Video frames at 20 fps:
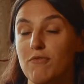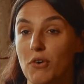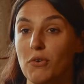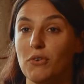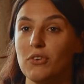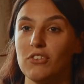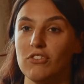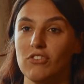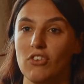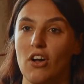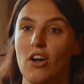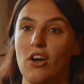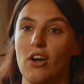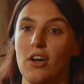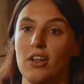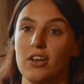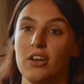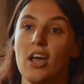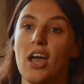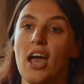focus
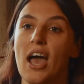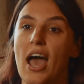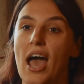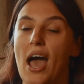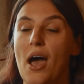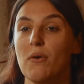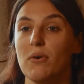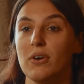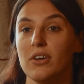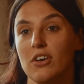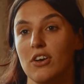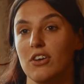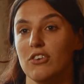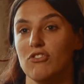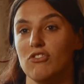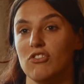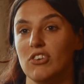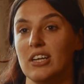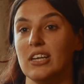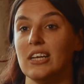on how a
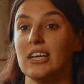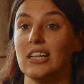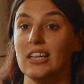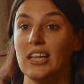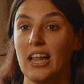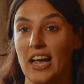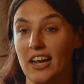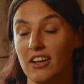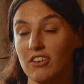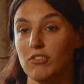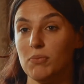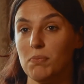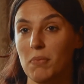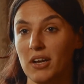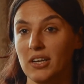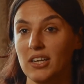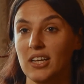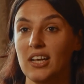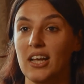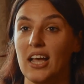country collects
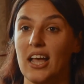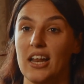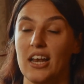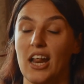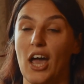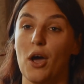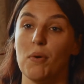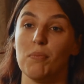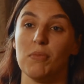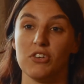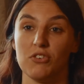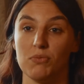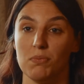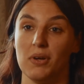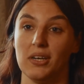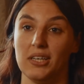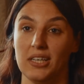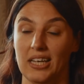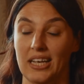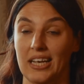money and how much
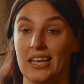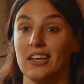money